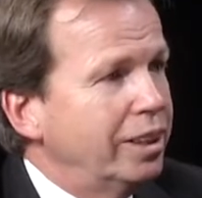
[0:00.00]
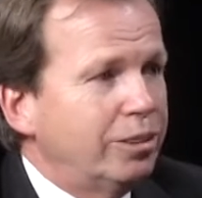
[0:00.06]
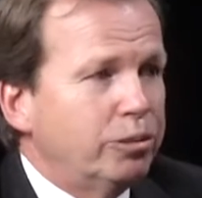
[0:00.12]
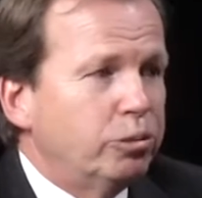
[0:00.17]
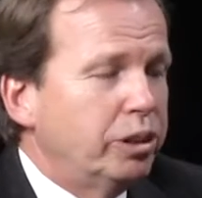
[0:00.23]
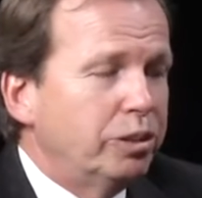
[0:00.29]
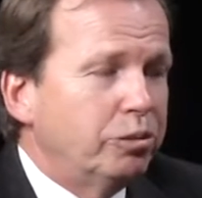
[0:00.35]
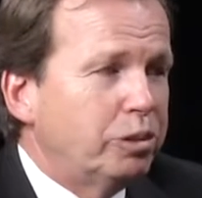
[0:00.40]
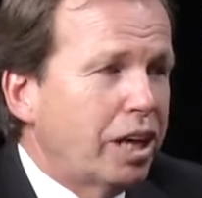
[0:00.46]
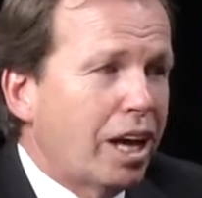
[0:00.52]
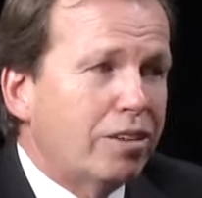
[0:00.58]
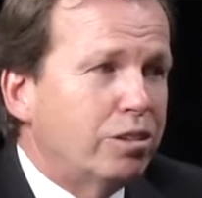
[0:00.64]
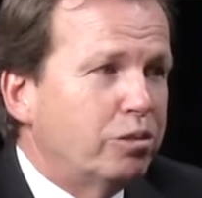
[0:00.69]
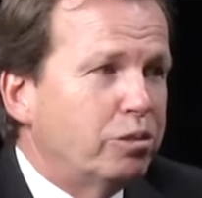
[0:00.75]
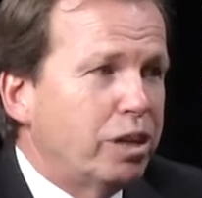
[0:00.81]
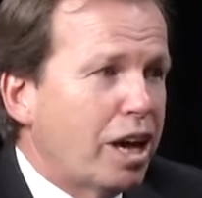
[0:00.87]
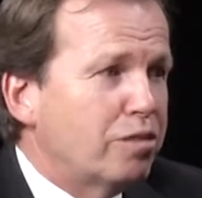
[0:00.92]
we
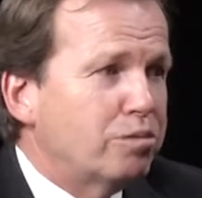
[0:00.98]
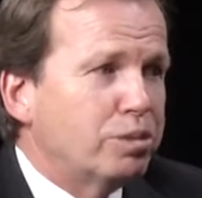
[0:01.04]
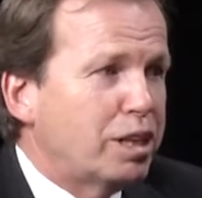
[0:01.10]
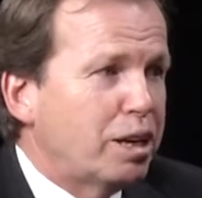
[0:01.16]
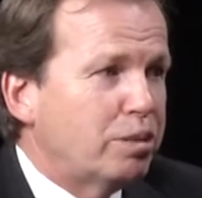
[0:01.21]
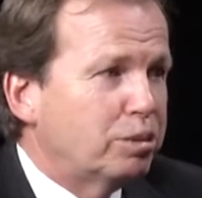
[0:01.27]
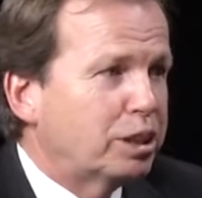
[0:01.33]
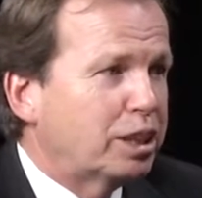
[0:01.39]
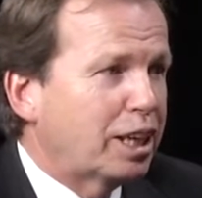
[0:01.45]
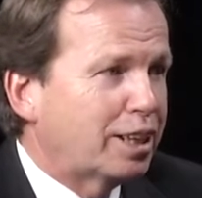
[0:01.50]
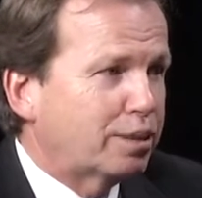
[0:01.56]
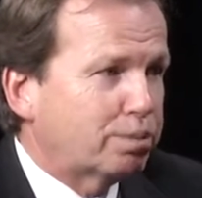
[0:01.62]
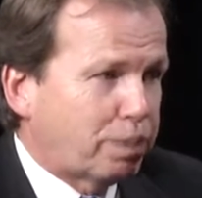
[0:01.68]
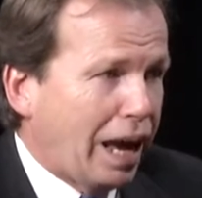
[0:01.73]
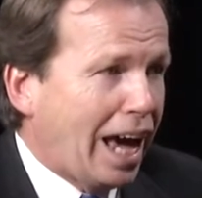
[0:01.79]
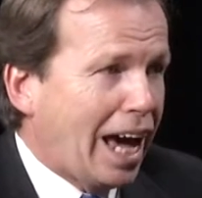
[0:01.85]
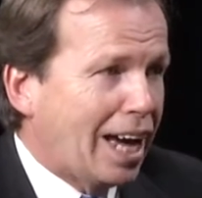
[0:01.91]
haven't been able to get it
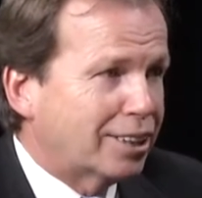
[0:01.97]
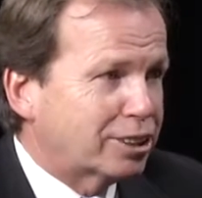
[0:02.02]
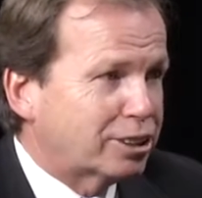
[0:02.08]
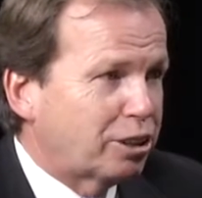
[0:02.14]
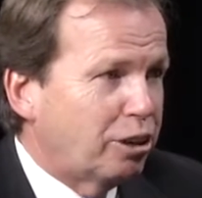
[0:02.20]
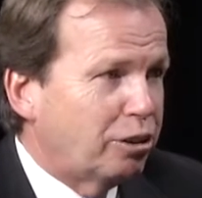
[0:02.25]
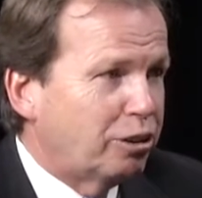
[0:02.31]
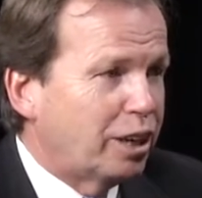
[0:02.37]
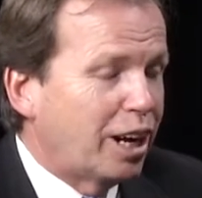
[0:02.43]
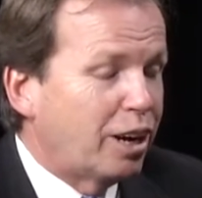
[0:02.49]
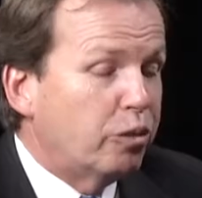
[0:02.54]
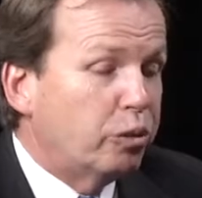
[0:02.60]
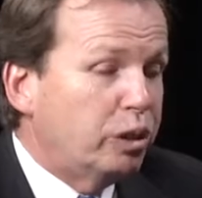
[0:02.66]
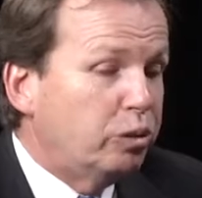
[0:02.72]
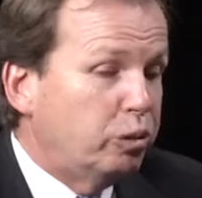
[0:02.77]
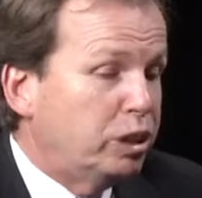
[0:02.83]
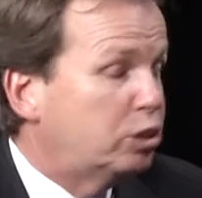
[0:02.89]
passed. So
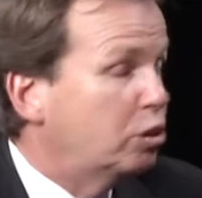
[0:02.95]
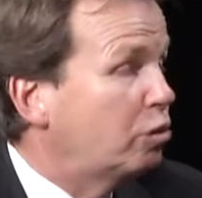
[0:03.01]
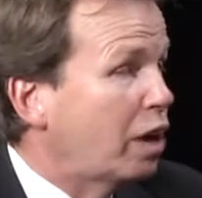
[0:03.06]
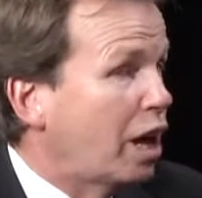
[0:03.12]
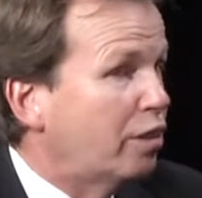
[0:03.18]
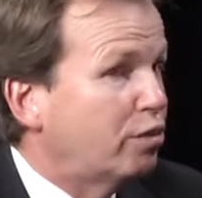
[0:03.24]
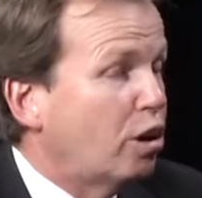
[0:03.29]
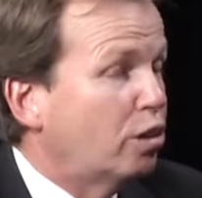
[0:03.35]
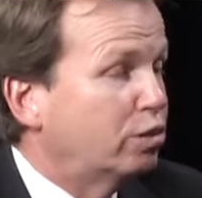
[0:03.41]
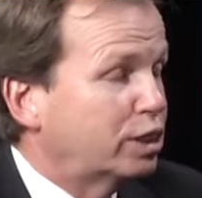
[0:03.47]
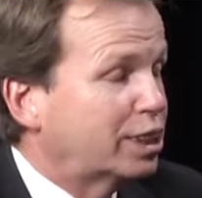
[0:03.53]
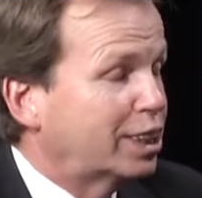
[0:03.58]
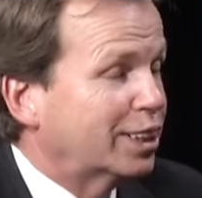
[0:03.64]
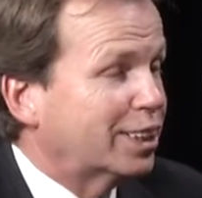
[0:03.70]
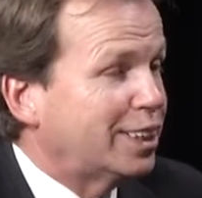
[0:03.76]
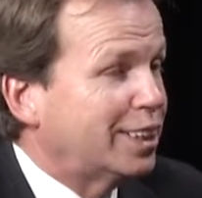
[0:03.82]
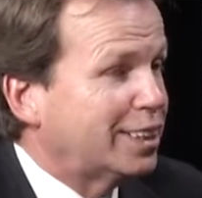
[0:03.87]
we do have over
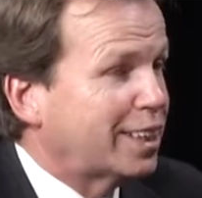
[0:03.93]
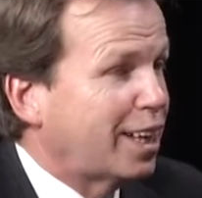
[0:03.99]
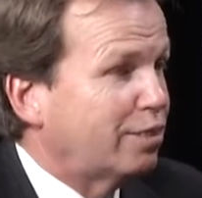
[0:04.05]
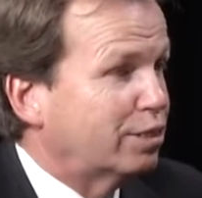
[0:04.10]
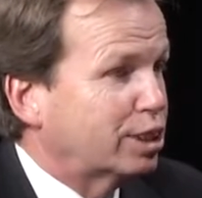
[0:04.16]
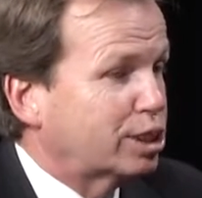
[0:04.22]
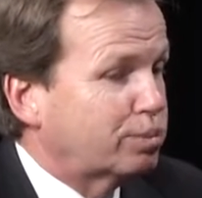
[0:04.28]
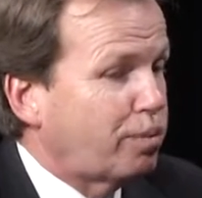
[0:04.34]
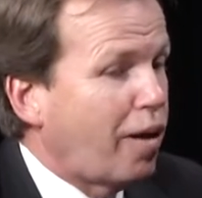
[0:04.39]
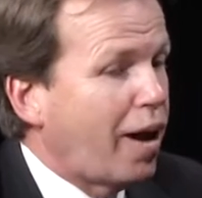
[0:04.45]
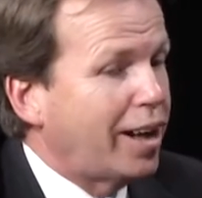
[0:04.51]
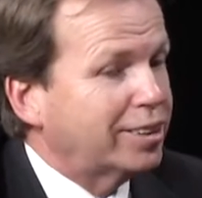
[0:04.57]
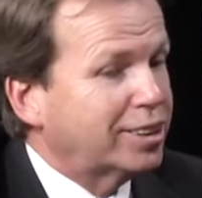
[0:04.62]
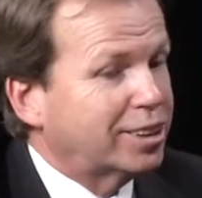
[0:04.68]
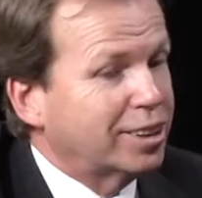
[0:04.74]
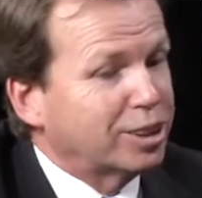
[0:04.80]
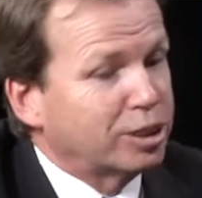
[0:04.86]
67
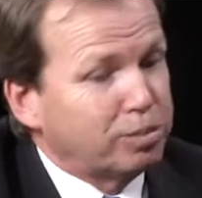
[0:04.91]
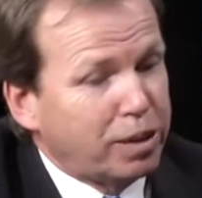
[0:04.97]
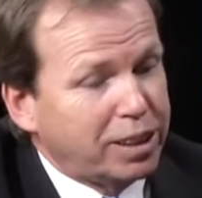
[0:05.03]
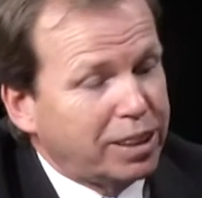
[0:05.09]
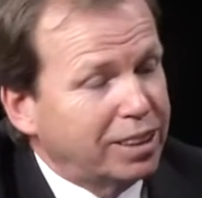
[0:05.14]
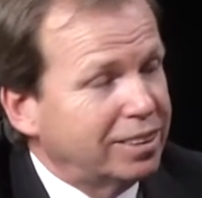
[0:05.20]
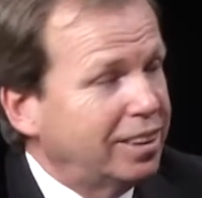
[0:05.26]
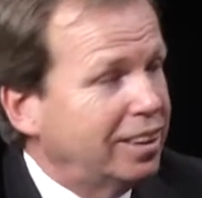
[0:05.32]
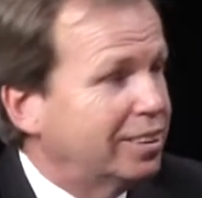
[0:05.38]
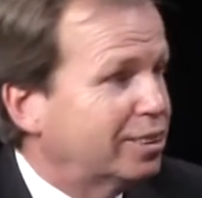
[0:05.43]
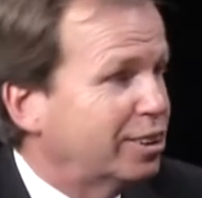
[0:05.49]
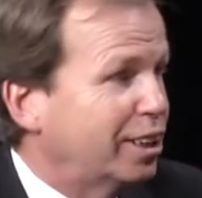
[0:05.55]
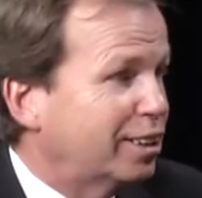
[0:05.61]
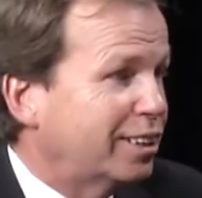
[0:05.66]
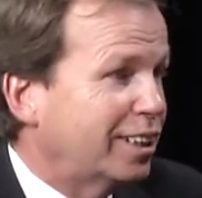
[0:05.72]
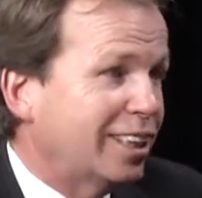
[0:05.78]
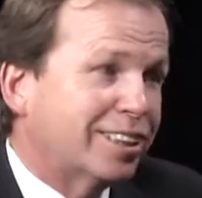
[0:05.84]
sponsors, but
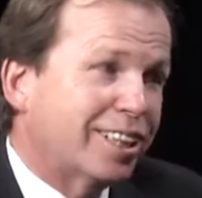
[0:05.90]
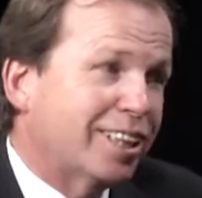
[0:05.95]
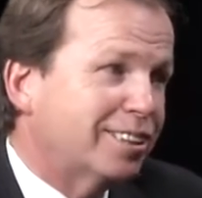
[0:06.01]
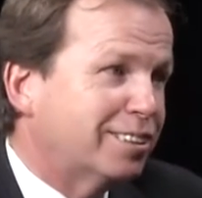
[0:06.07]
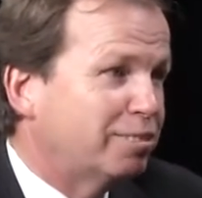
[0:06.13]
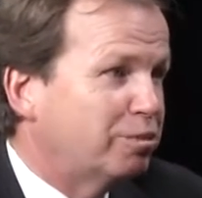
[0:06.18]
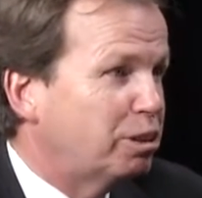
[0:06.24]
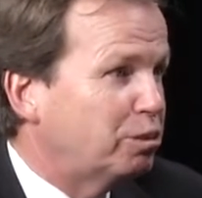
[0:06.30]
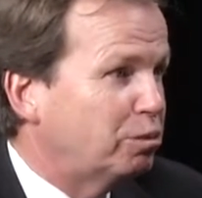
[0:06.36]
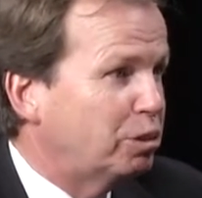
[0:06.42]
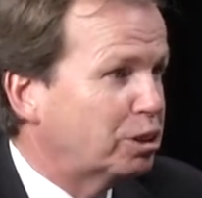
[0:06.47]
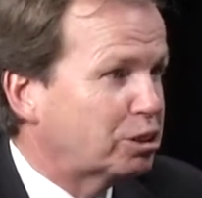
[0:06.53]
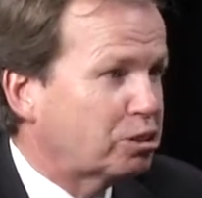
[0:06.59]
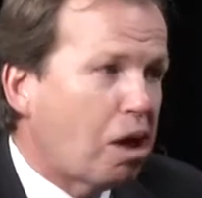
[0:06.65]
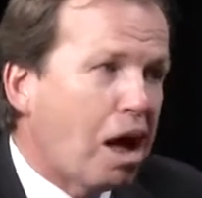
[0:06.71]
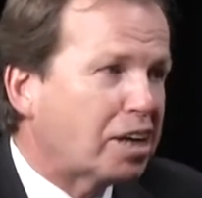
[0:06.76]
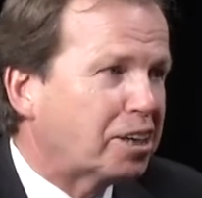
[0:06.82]
we're
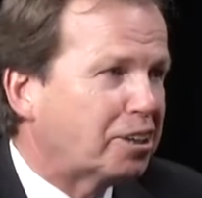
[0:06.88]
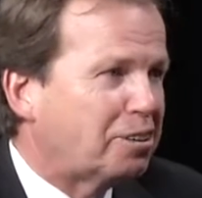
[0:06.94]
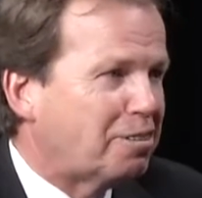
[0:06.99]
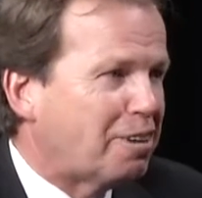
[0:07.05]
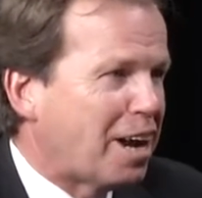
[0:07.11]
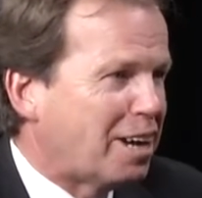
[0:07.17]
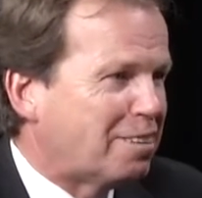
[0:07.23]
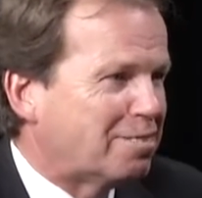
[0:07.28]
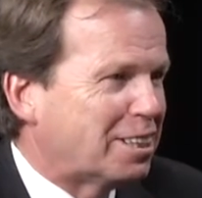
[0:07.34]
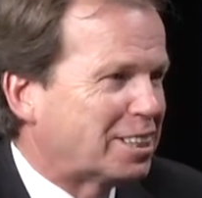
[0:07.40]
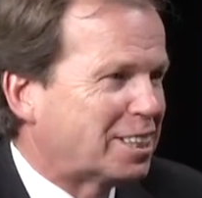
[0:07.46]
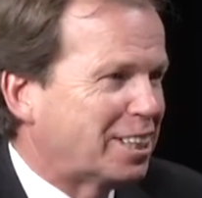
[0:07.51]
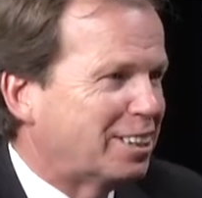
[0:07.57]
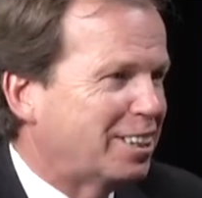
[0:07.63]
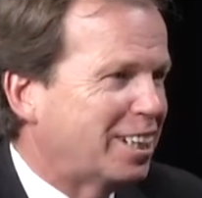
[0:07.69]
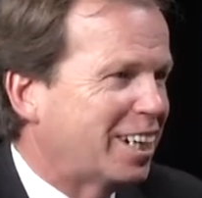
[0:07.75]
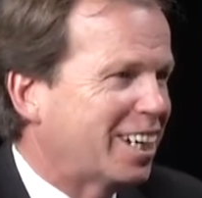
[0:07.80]
slogging away,
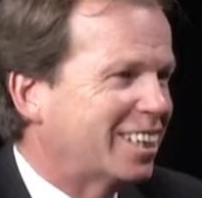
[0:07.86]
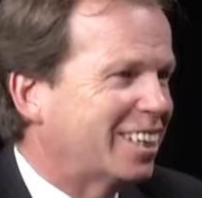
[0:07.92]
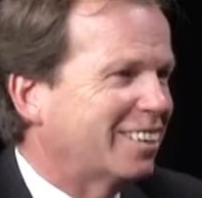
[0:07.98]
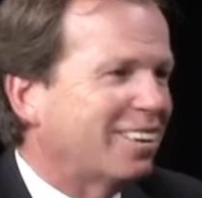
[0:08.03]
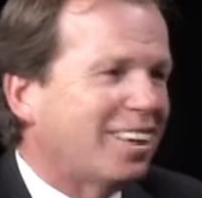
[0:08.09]
Richard. The